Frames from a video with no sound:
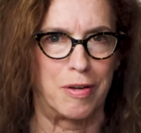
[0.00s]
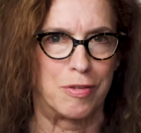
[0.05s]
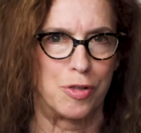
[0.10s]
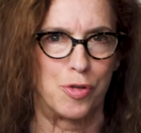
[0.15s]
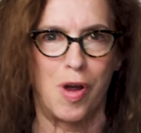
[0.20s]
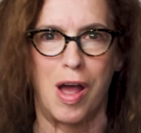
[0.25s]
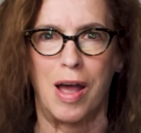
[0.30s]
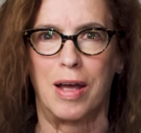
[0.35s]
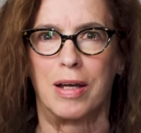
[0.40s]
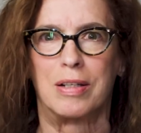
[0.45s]

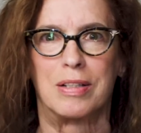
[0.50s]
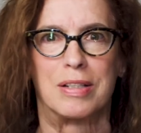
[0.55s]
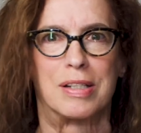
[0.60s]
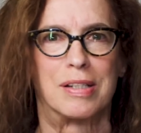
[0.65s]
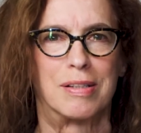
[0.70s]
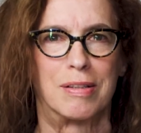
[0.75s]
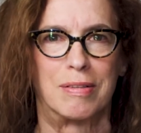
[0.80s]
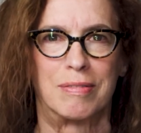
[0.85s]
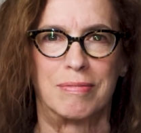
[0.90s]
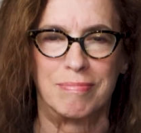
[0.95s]

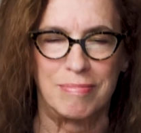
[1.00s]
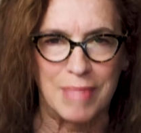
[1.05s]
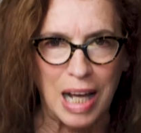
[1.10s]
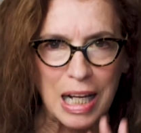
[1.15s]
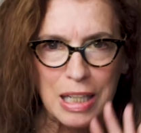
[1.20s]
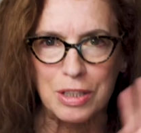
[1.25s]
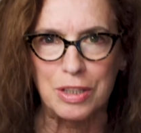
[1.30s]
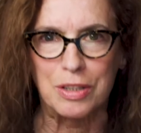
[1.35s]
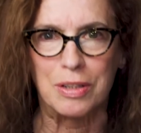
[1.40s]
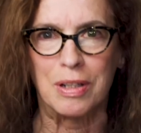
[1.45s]
trials.
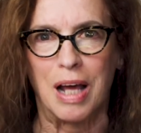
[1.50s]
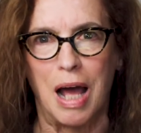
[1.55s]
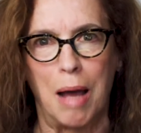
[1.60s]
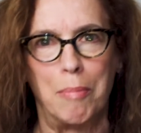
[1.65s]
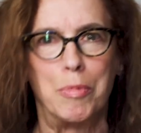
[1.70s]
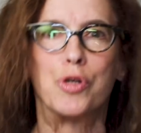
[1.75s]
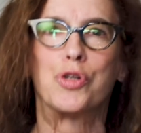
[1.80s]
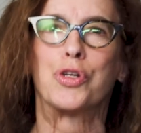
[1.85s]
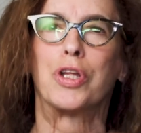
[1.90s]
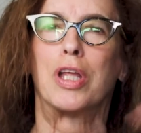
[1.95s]
I'm
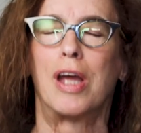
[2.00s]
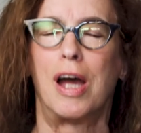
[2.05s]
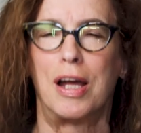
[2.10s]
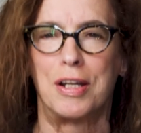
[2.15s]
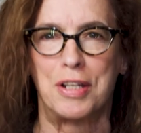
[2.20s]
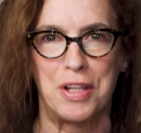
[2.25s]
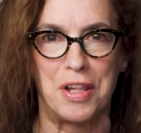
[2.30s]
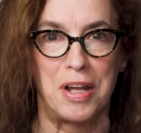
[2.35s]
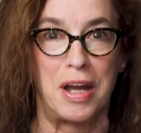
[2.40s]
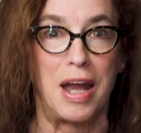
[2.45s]
usually on
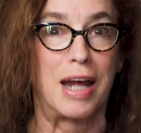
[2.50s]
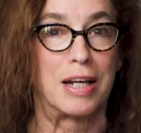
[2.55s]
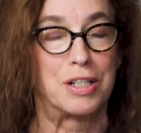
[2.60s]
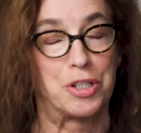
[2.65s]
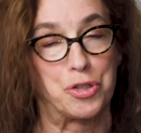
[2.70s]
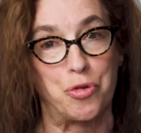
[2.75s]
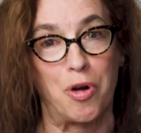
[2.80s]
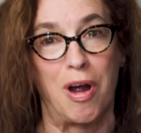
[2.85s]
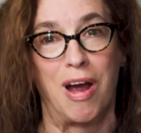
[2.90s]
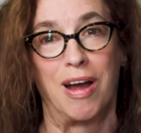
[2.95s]
to the next
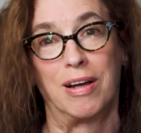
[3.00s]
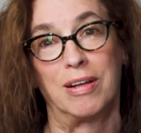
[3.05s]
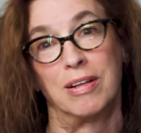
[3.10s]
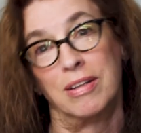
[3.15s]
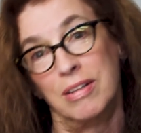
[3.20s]
trial.